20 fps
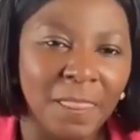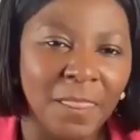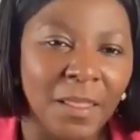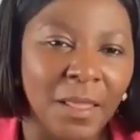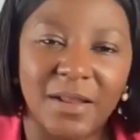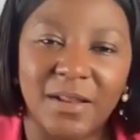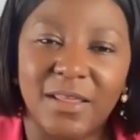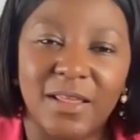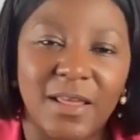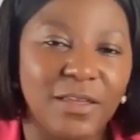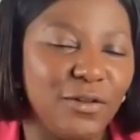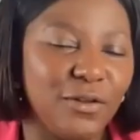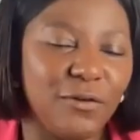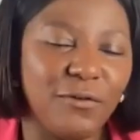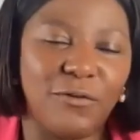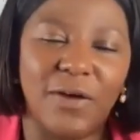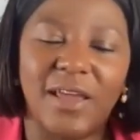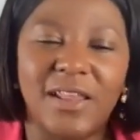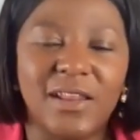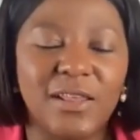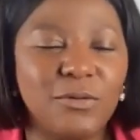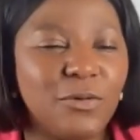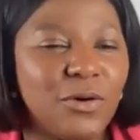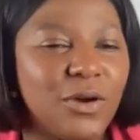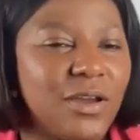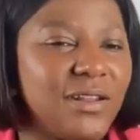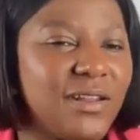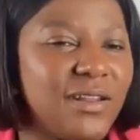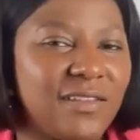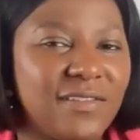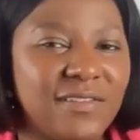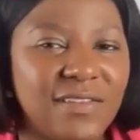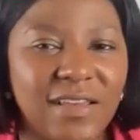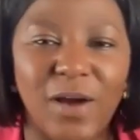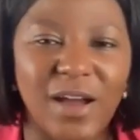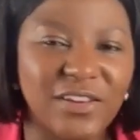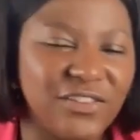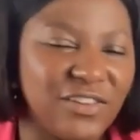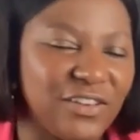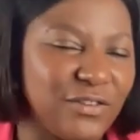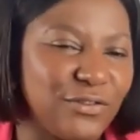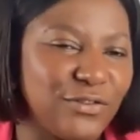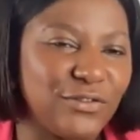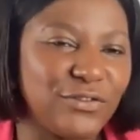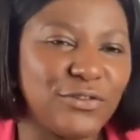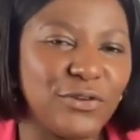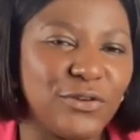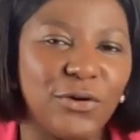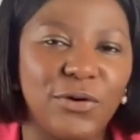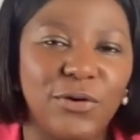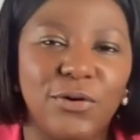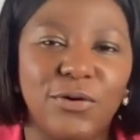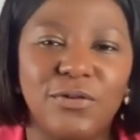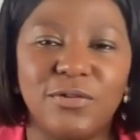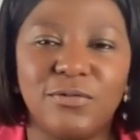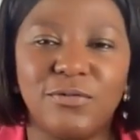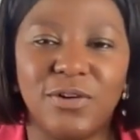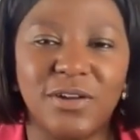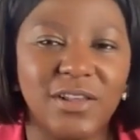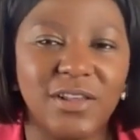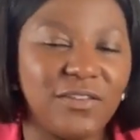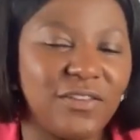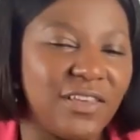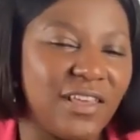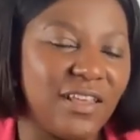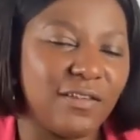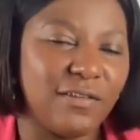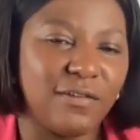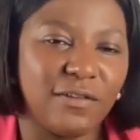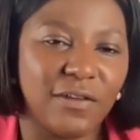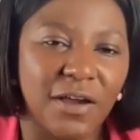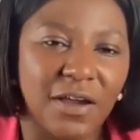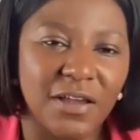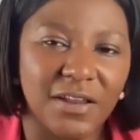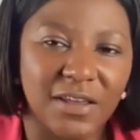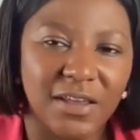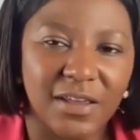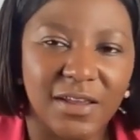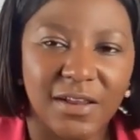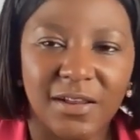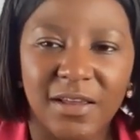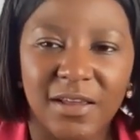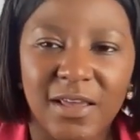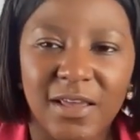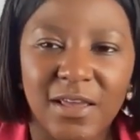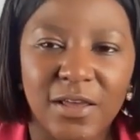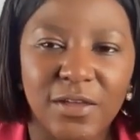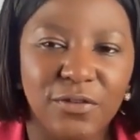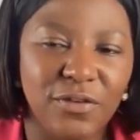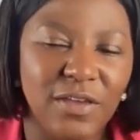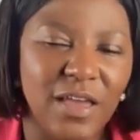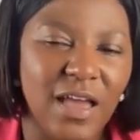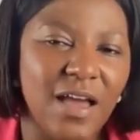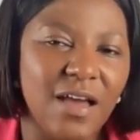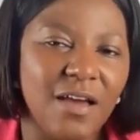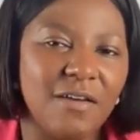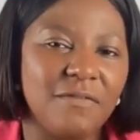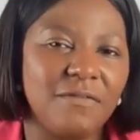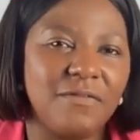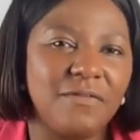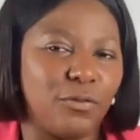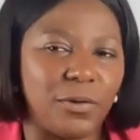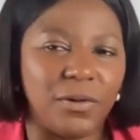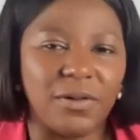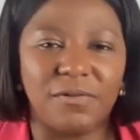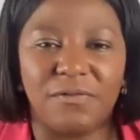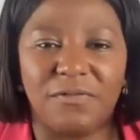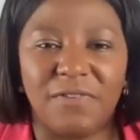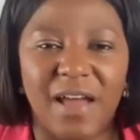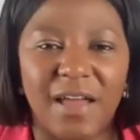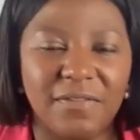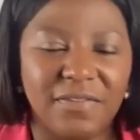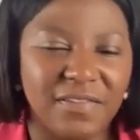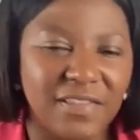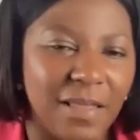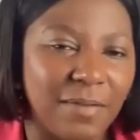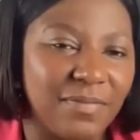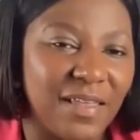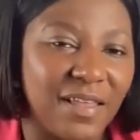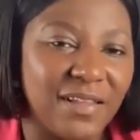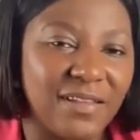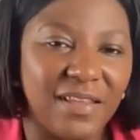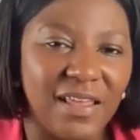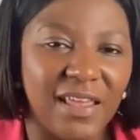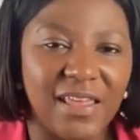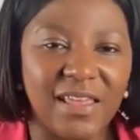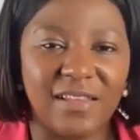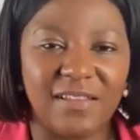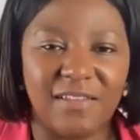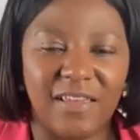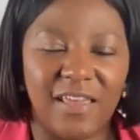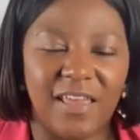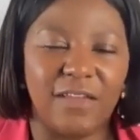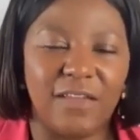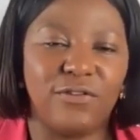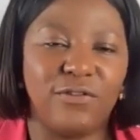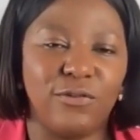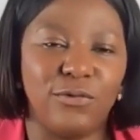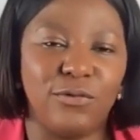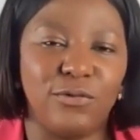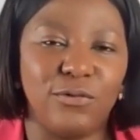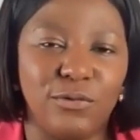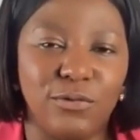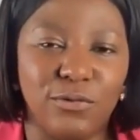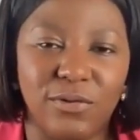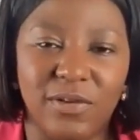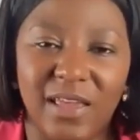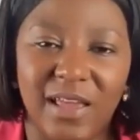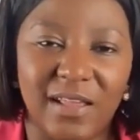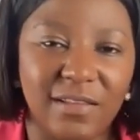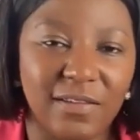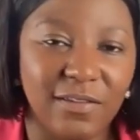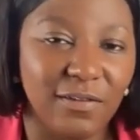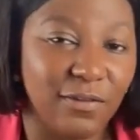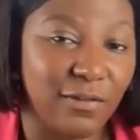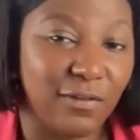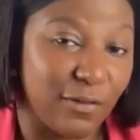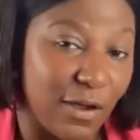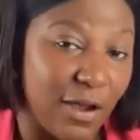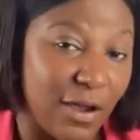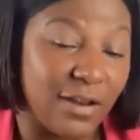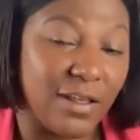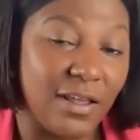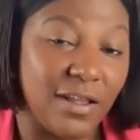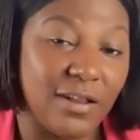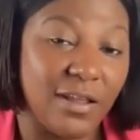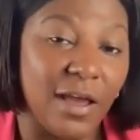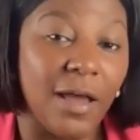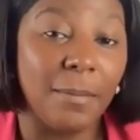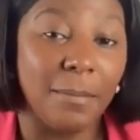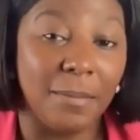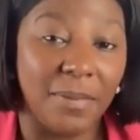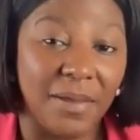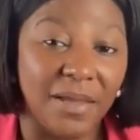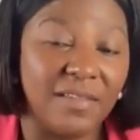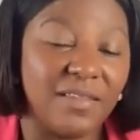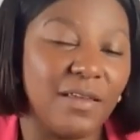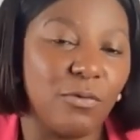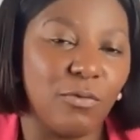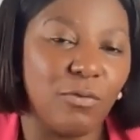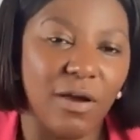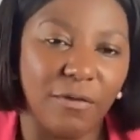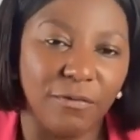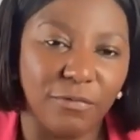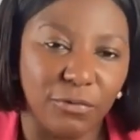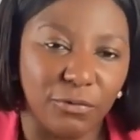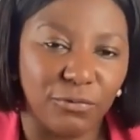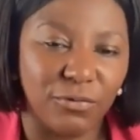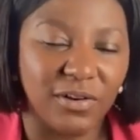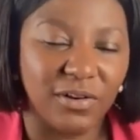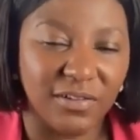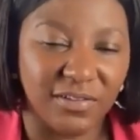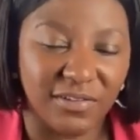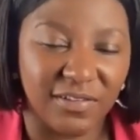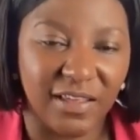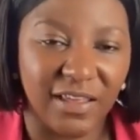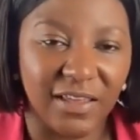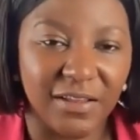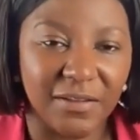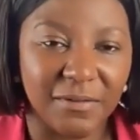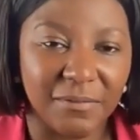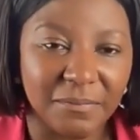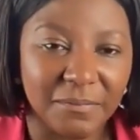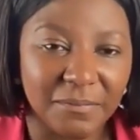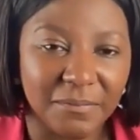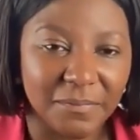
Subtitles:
But for anyone that's watching the show, wanting to get started, do you have 3 to 5 steps that they can take to get started building wealth through real estate?